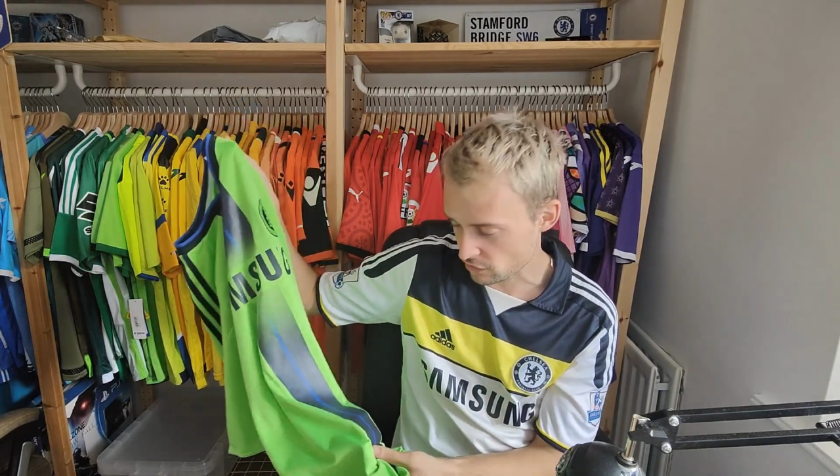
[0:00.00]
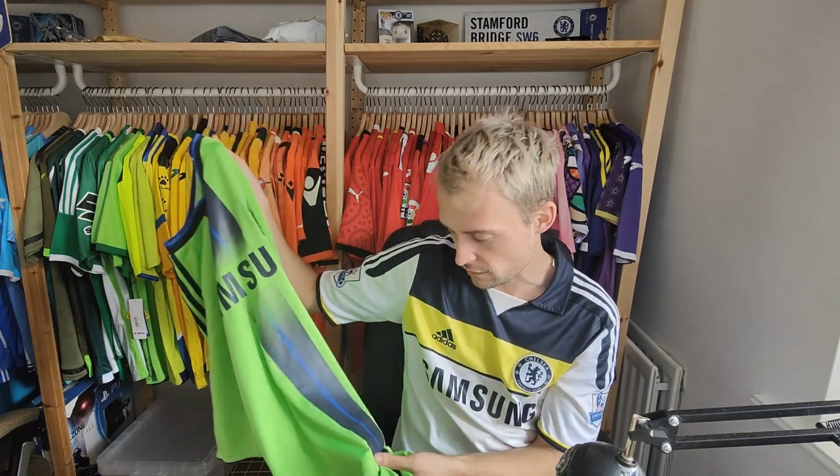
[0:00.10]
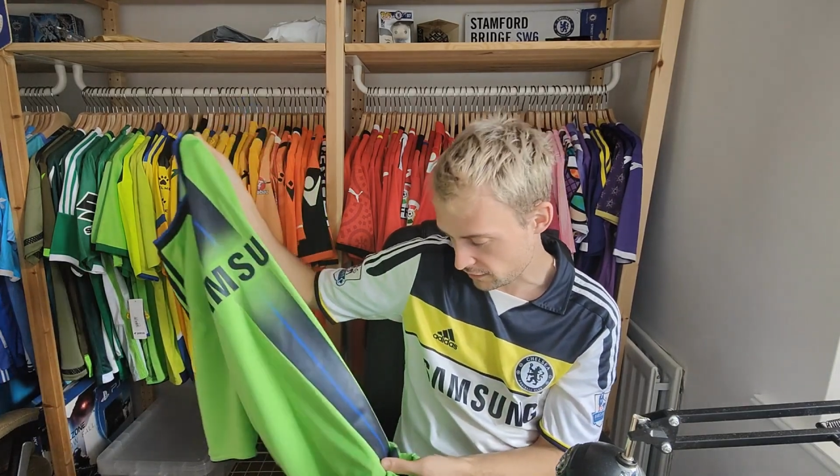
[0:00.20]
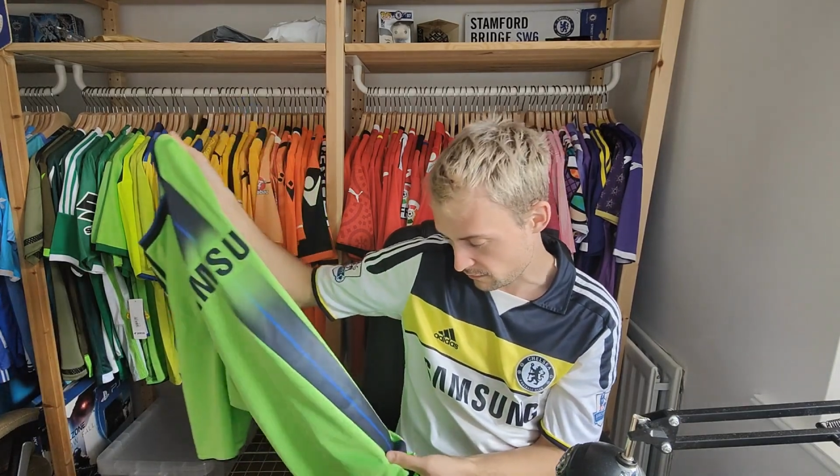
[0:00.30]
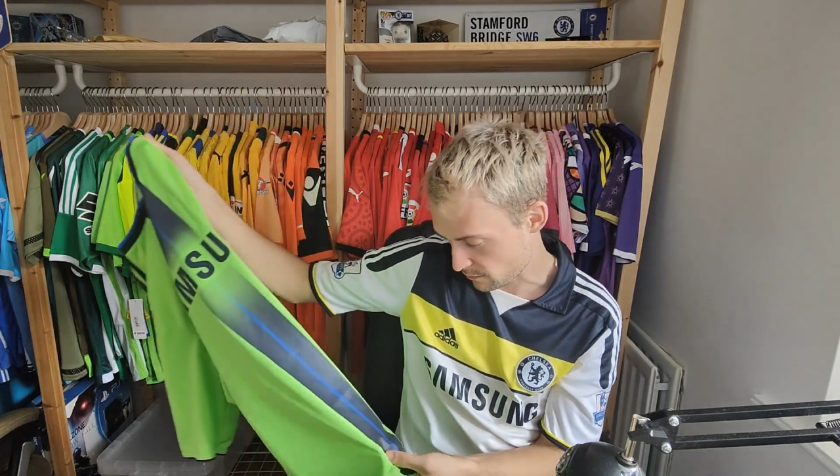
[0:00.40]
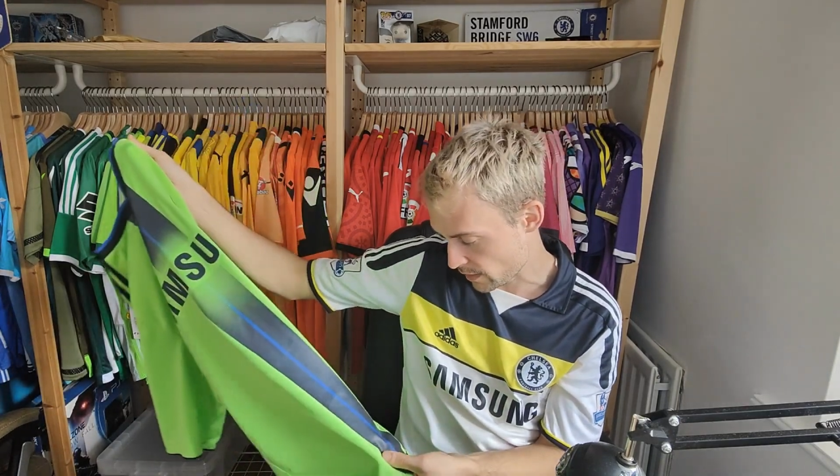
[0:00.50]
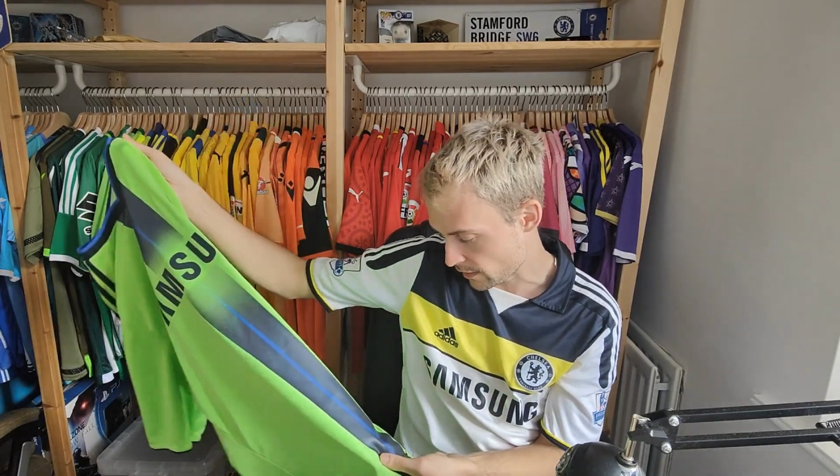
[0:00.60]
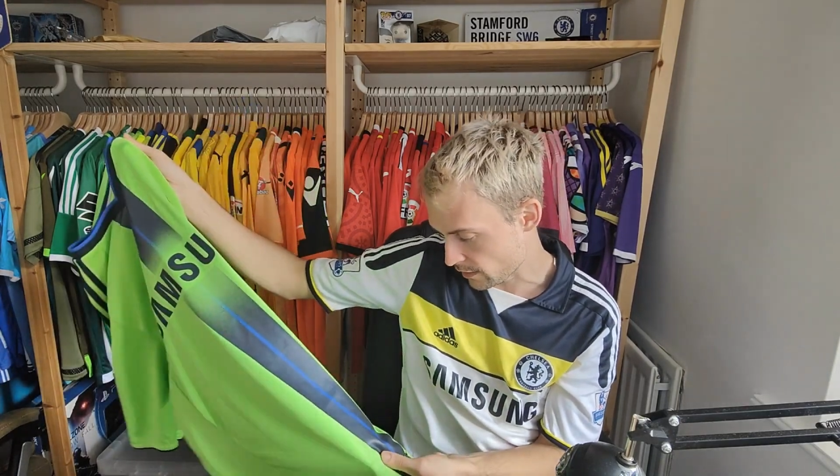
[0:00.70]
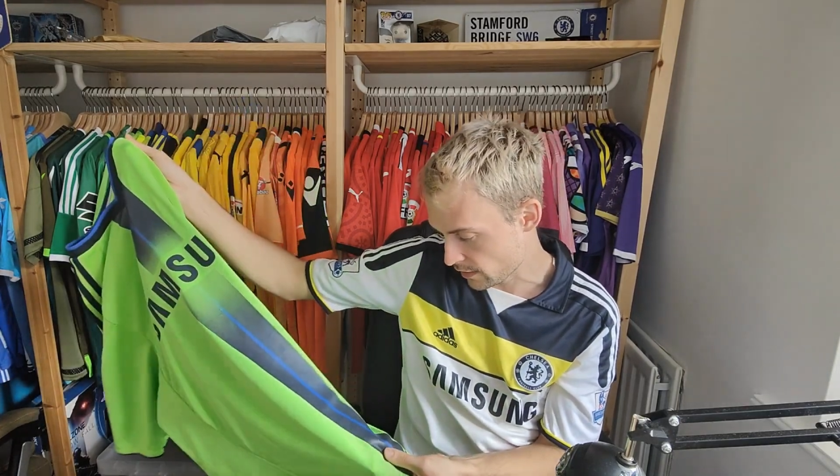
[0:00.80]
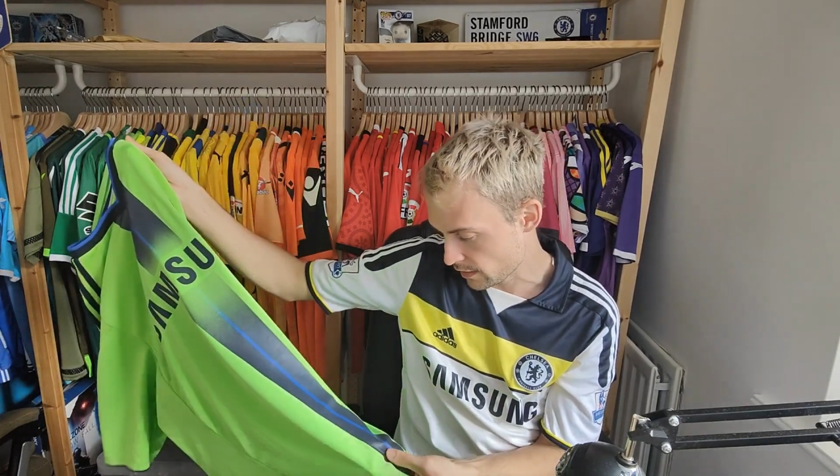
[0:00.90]
that's even
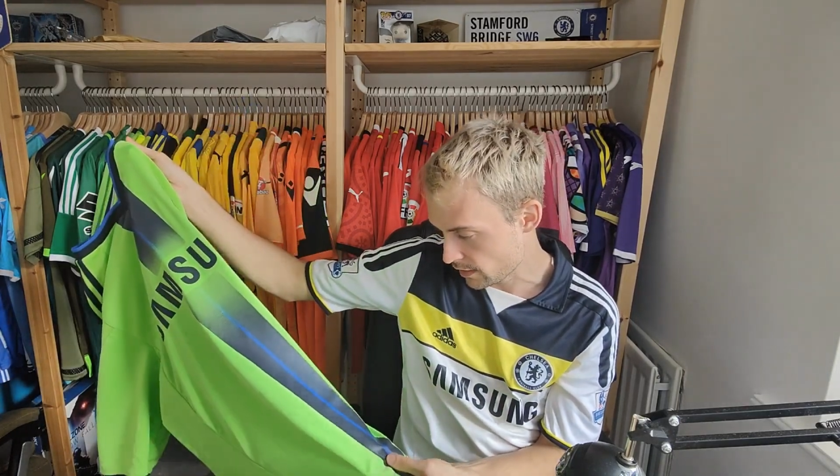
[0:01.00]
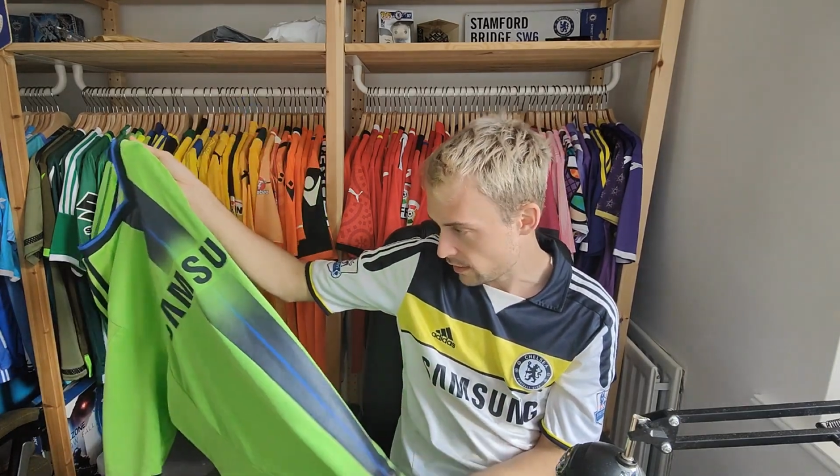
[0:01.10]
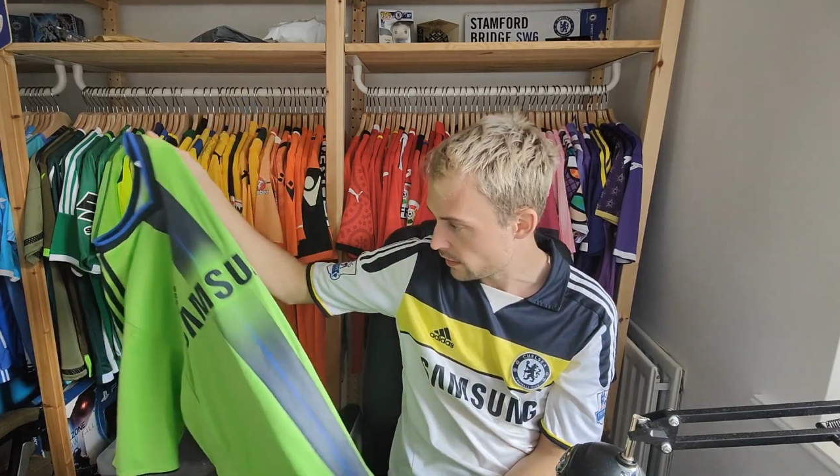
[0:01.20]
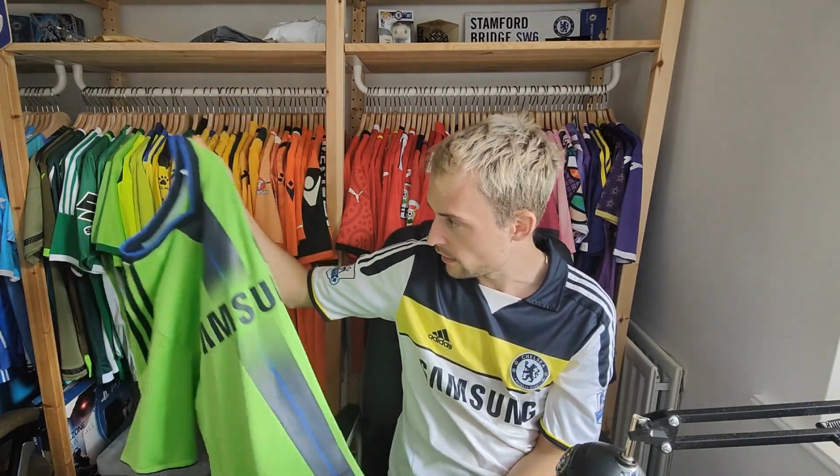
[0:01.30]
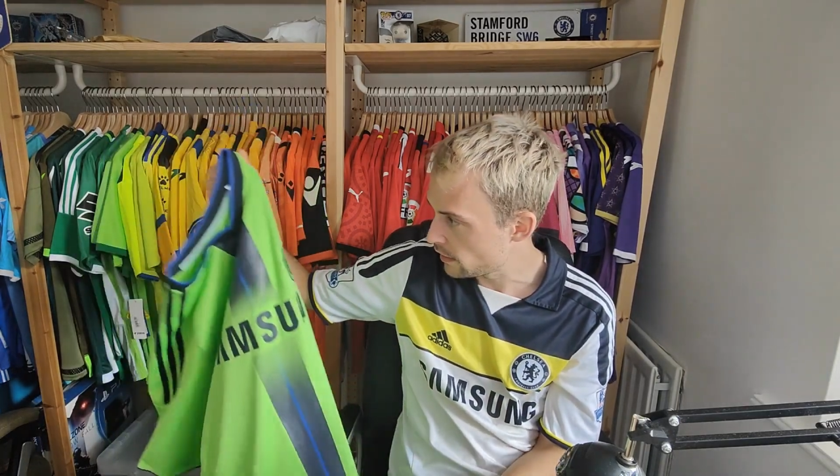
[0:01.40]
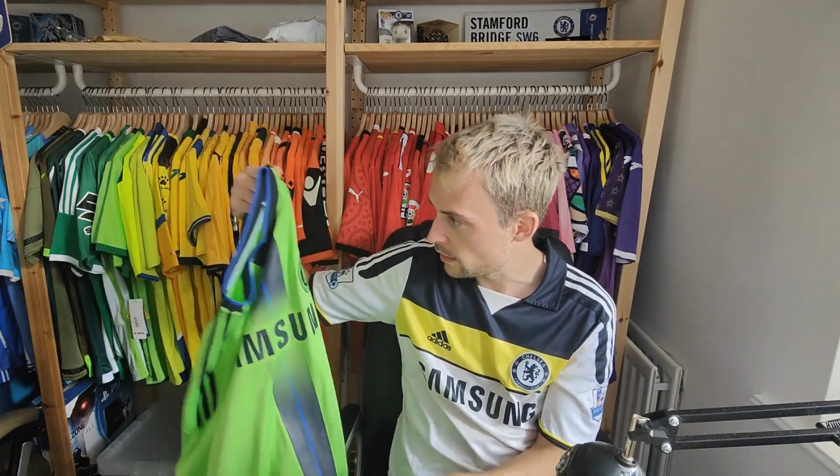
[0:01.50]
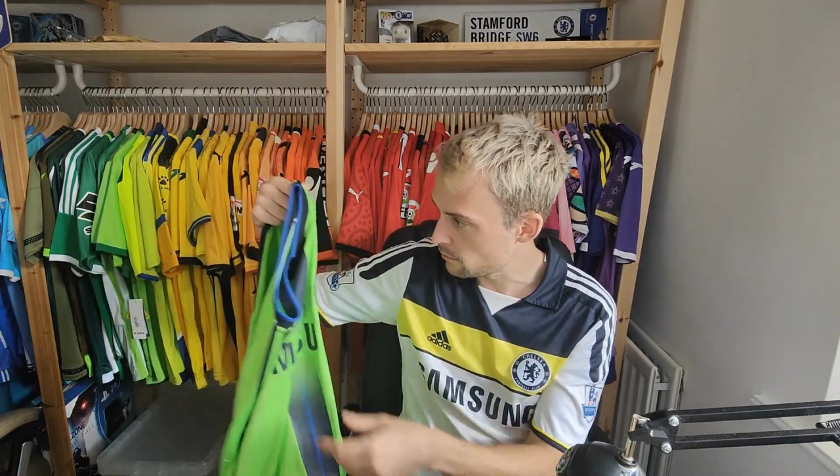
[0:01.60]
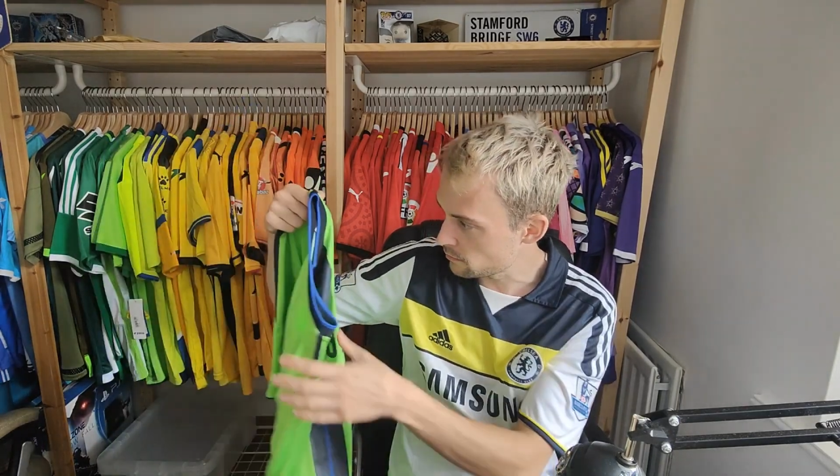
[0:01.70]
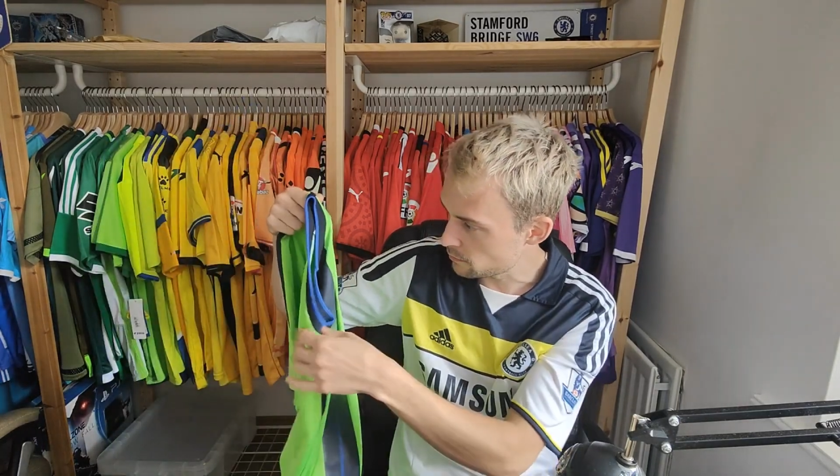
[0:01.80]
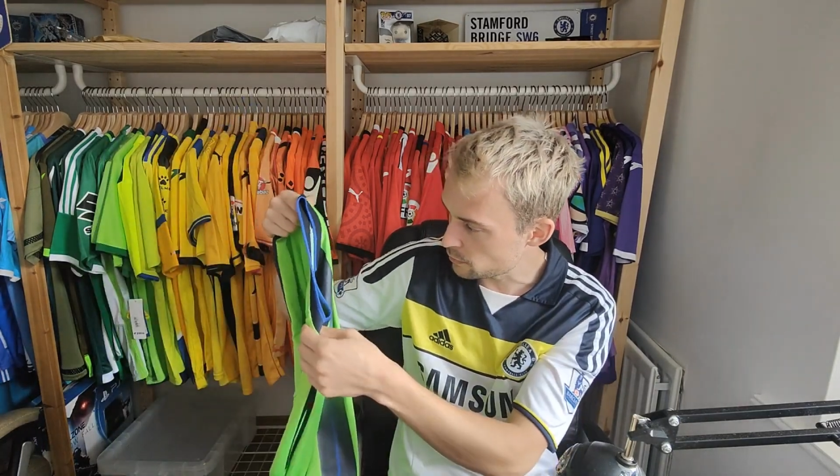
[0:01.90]
better.
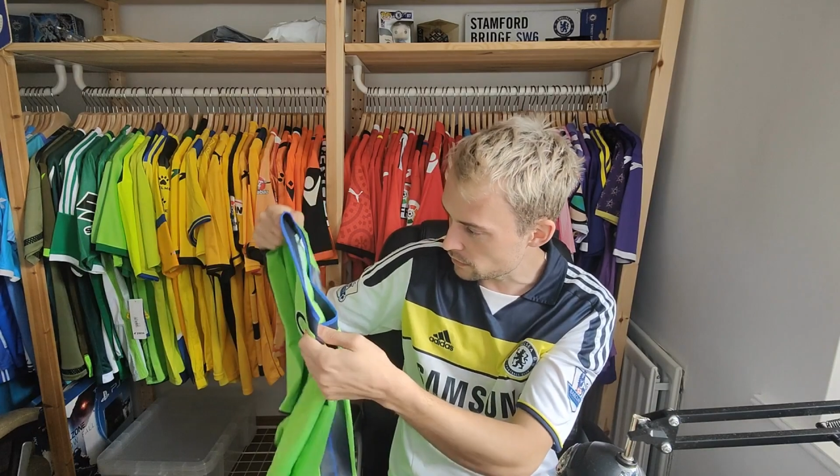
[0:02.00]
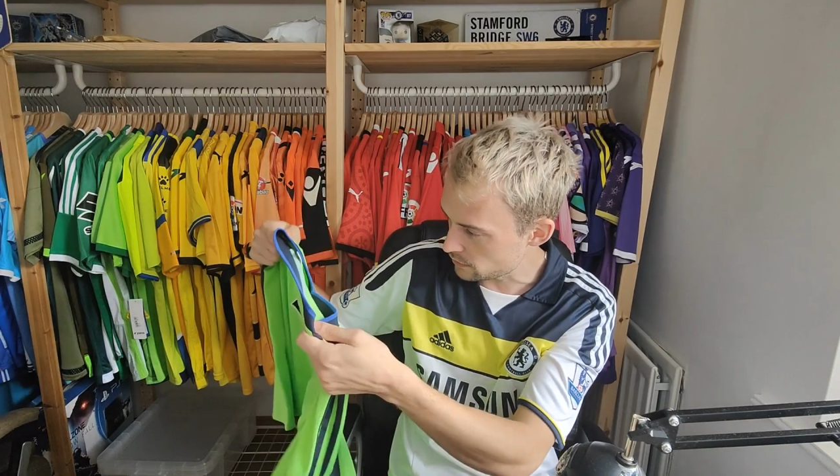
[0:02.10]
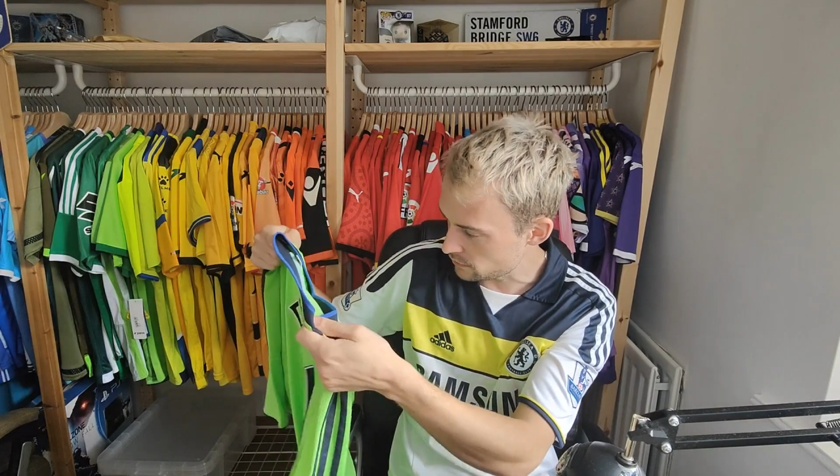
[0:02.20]
Um, but